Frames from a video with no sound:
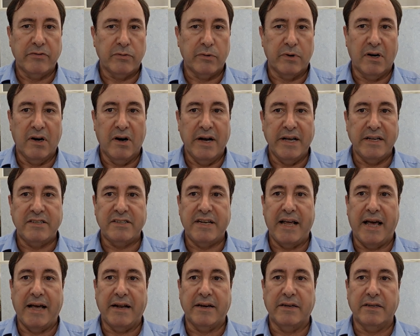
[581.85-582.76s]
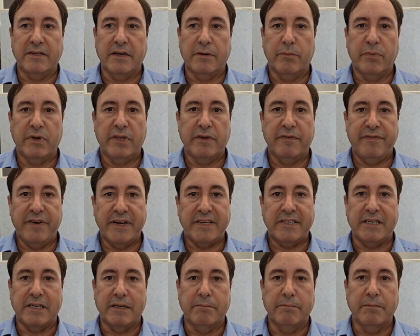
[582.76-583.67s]
to a high standard and were the
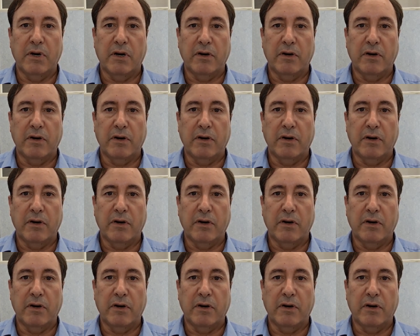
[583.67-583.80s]
victim